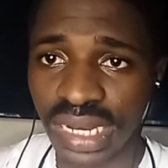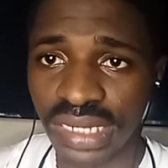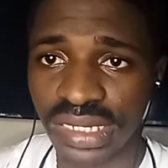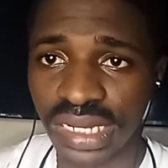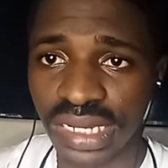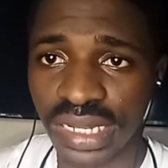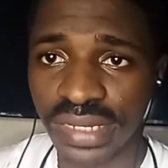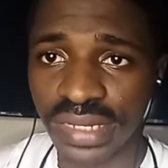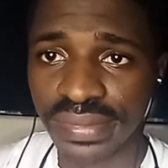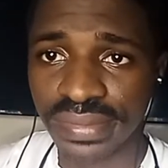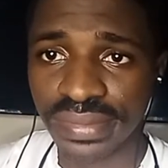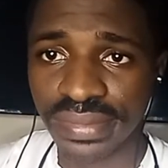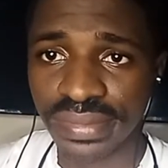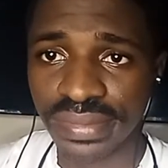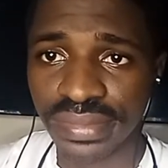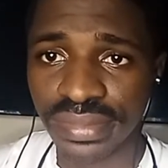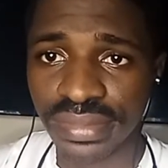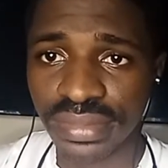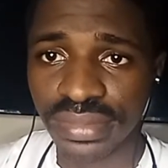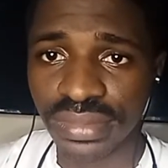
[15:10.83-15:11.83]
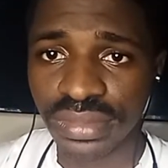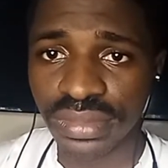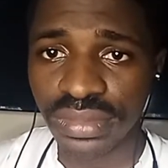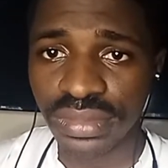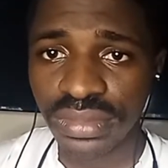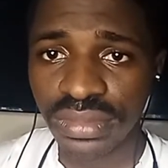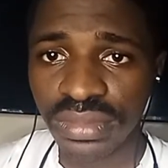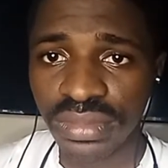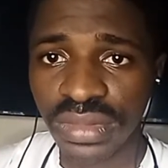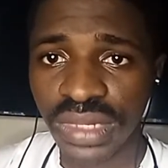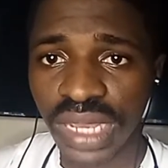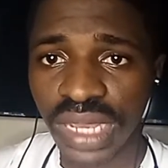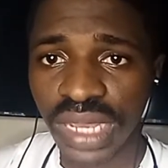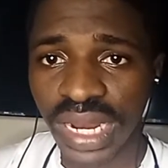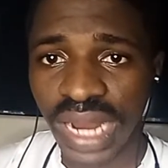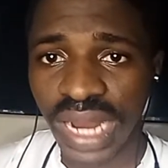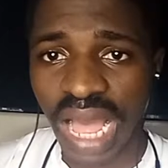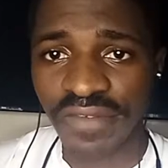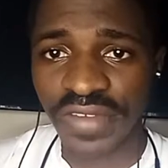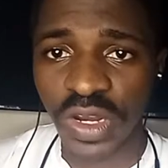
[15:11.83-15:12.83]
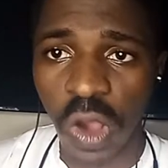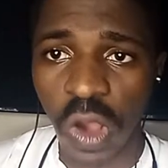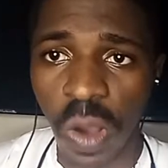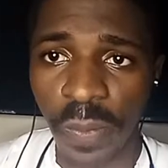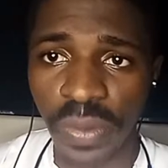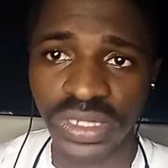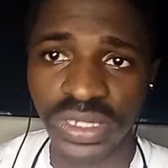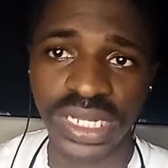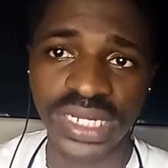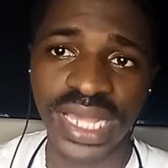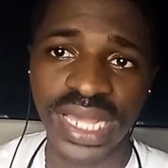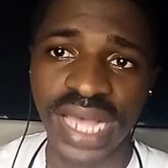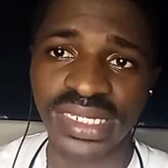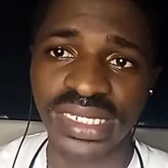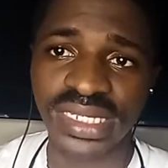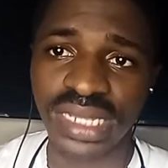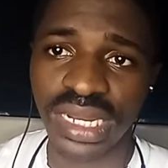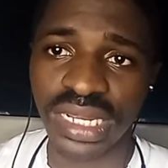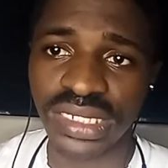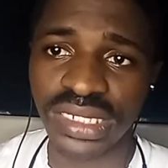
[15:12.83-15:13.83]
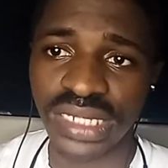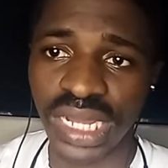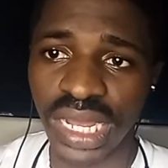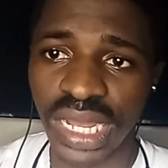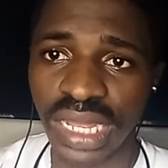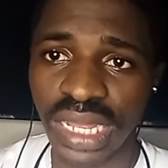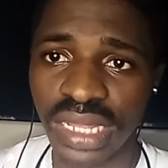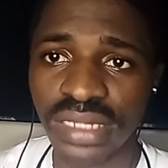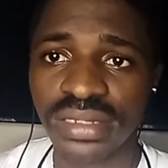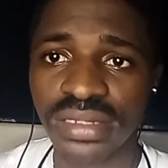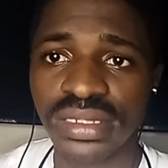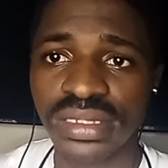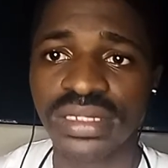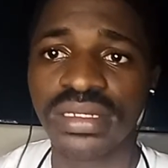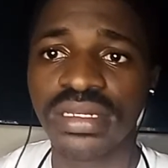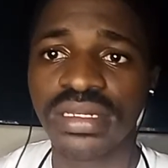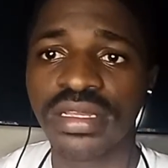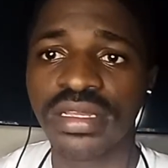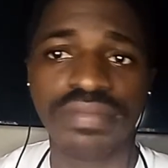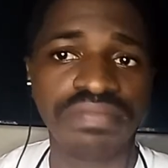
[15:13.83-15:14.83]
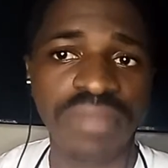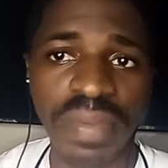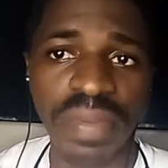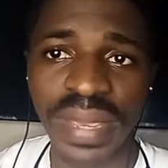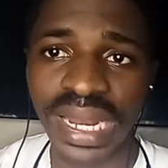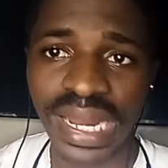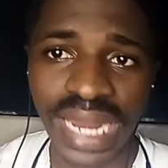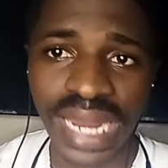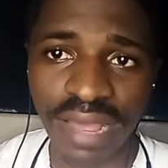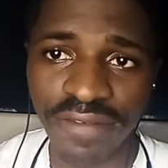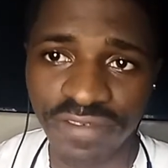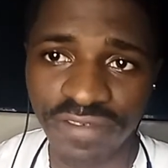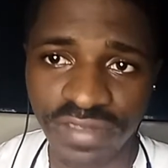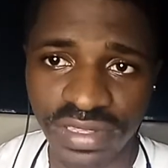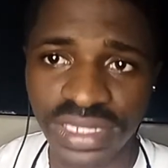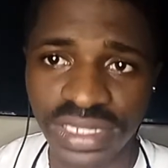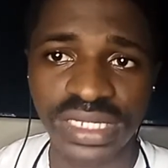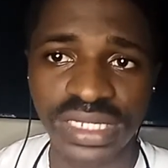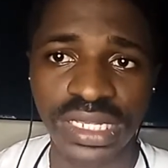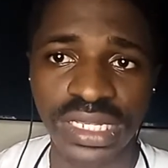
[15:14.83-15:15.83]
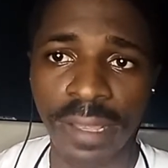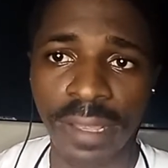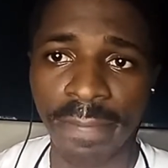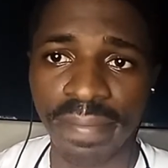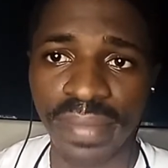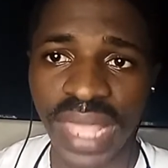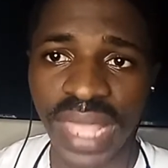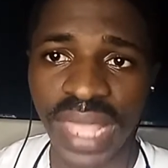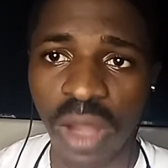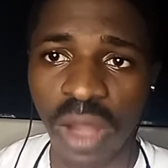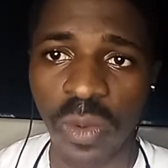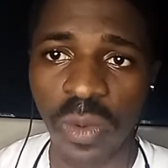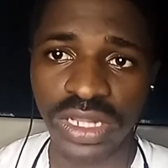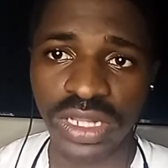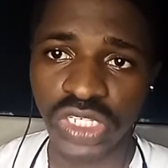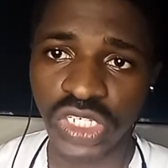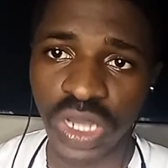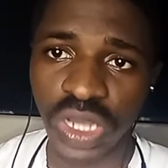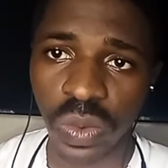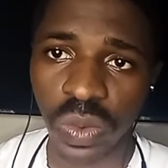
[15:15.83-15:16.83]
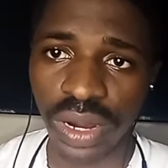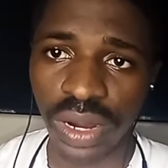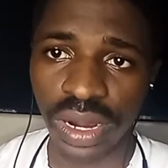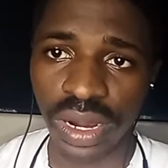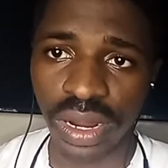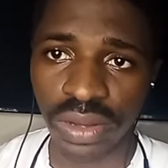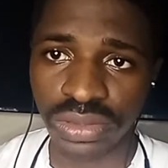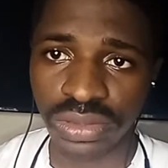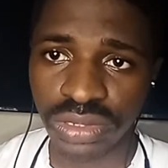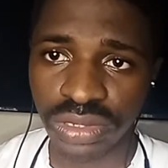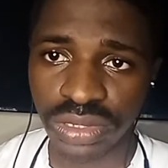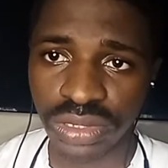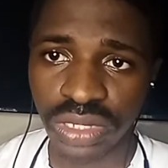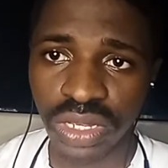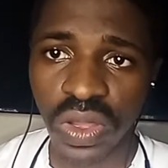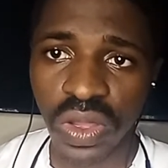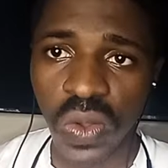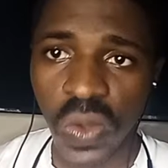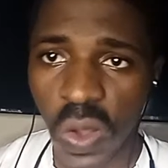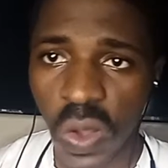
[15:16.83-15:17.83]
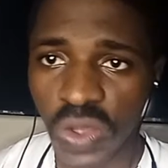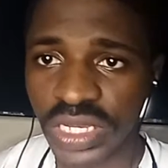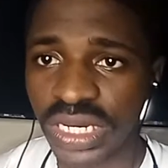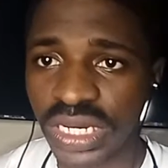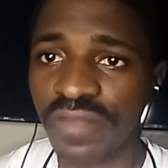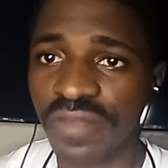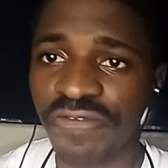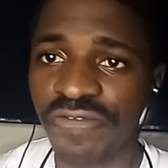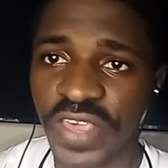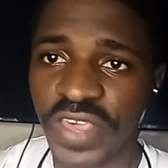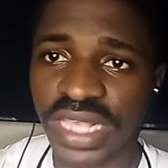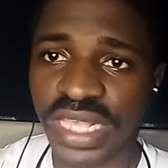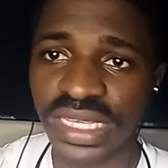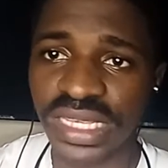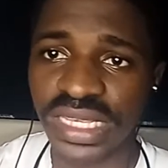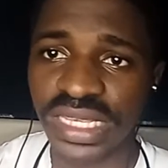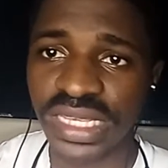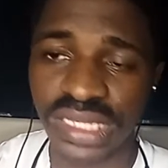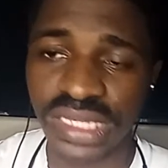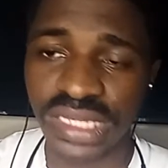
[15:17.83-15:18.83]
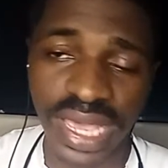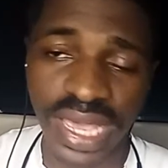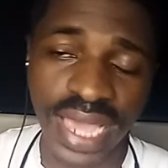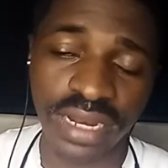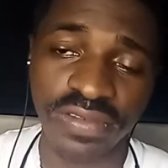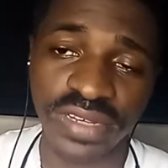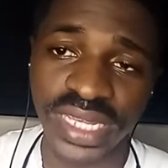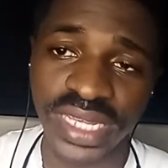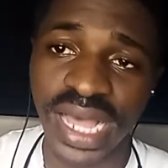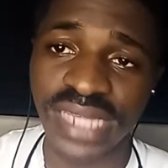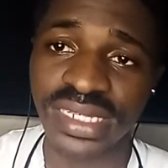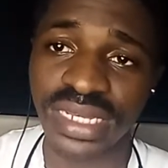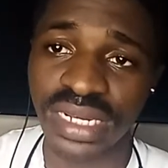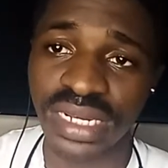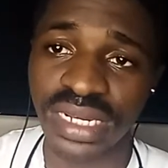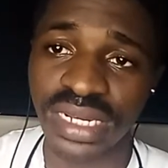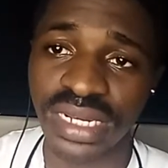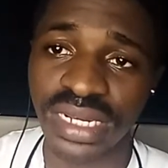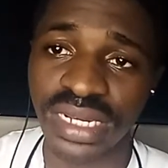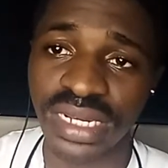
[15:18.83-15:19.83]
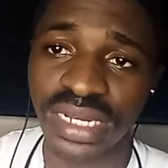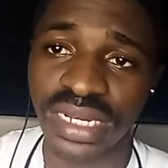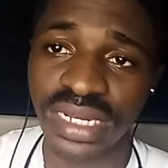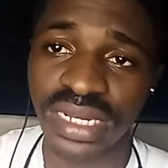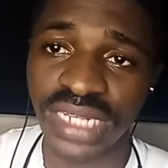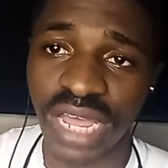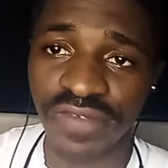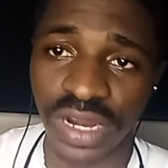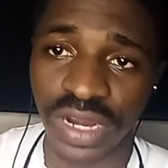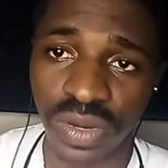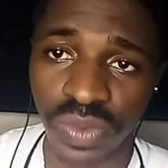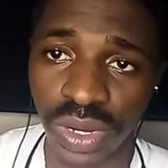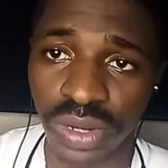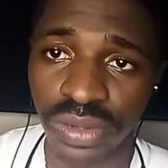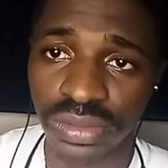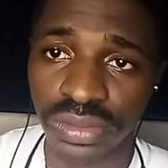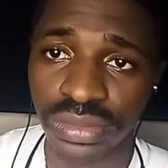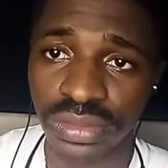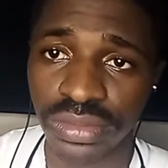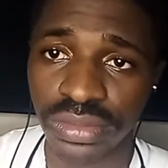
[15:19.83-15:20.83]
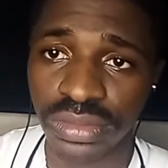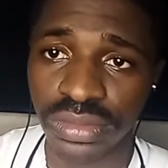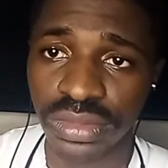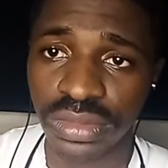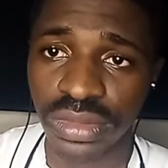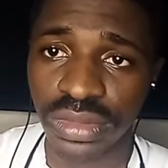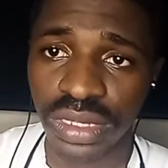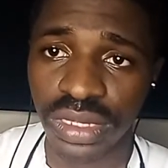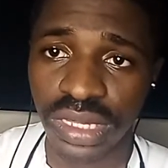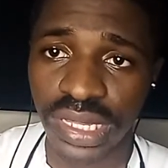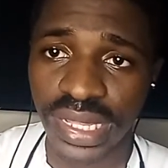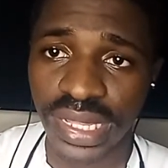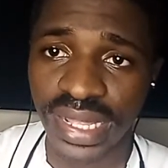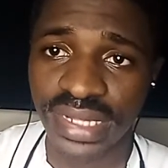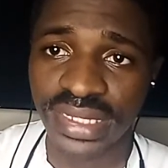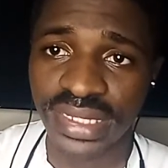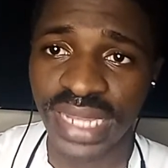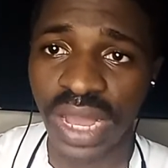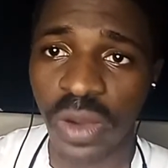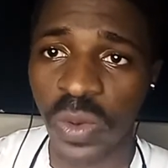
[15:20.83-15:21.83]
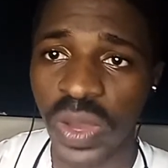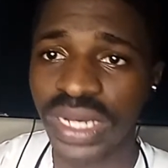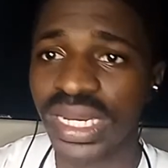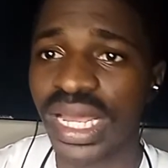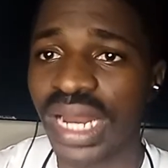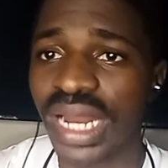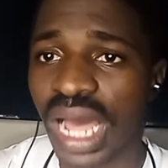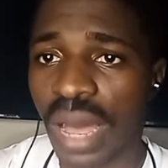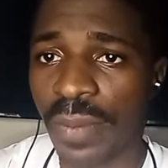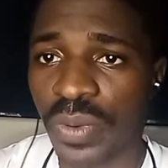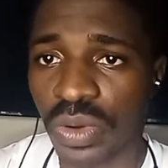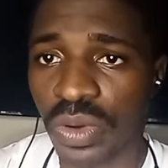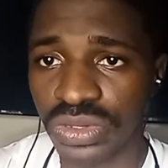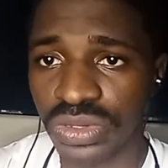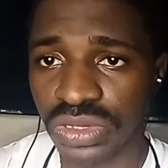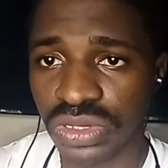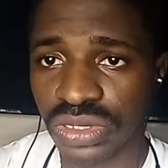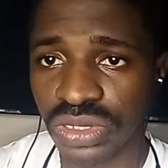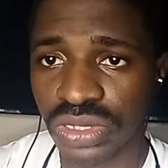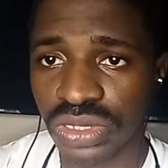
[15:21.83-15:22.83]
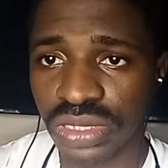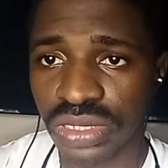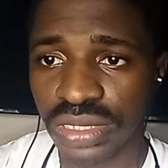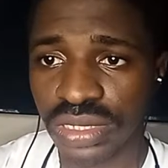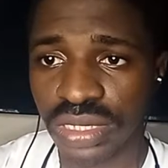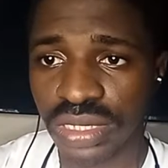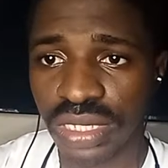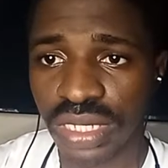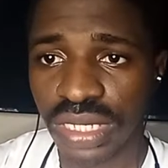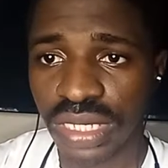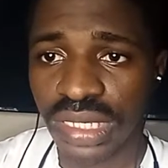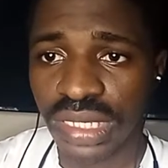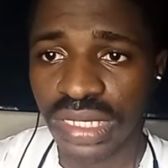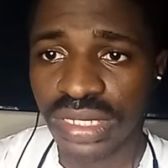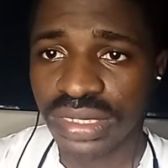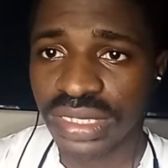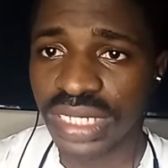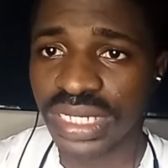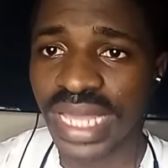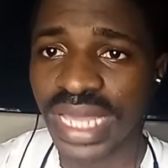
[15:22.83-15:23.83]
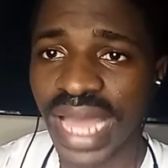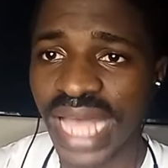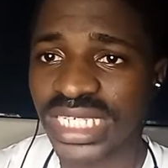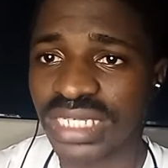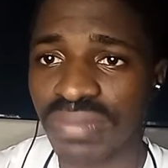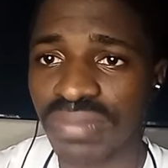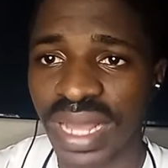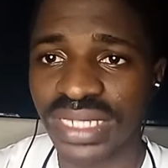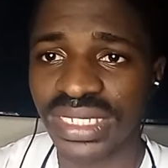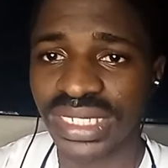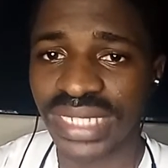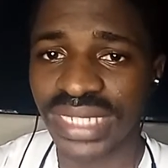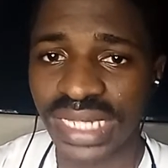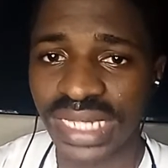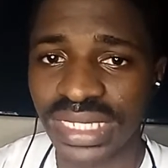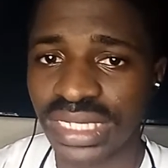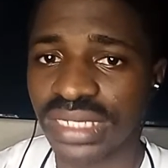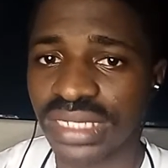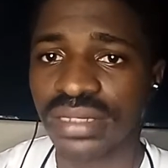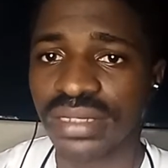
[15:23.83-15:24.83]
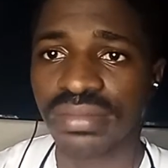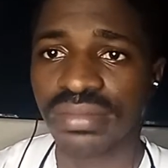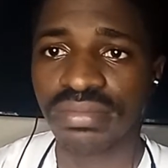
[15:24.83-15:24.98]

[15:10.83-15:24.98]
cylinder. And having opened the gas cylinder, maybe left and went somewhere else, or didn't fix the head of the gas cylinder very well. Now, when that happens, the gas might start